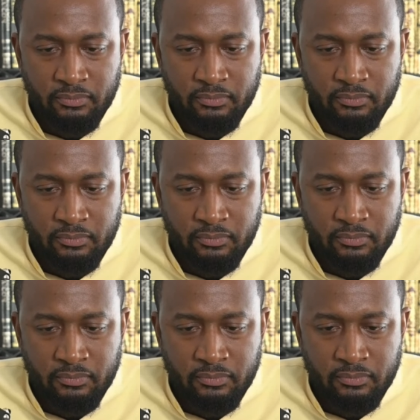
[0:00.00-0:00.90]

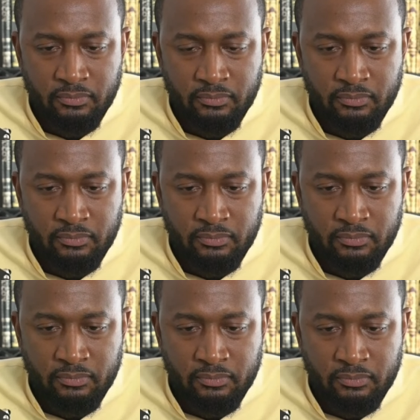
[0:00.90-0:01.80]

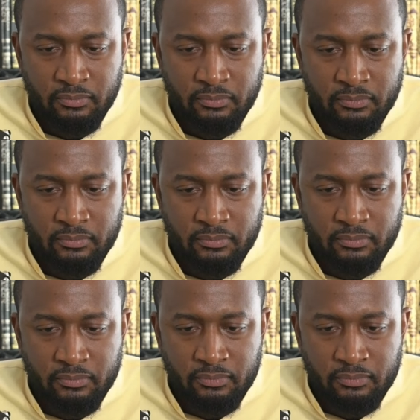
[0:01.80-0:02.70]

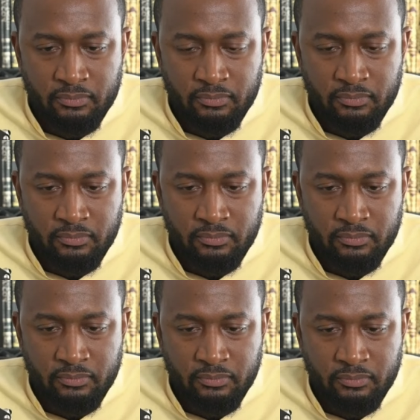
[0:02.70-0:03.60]

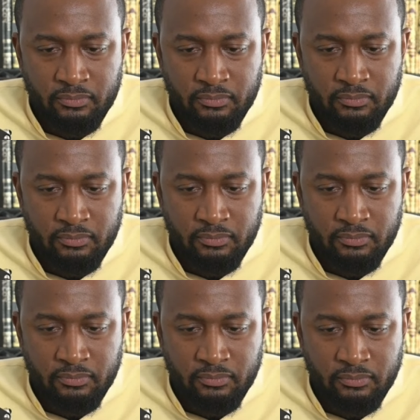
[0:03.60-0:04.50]

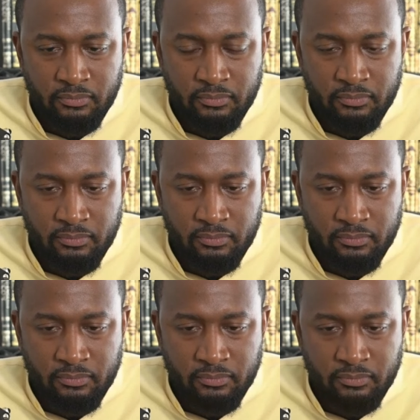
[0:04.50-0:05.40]
This person isn't speaking.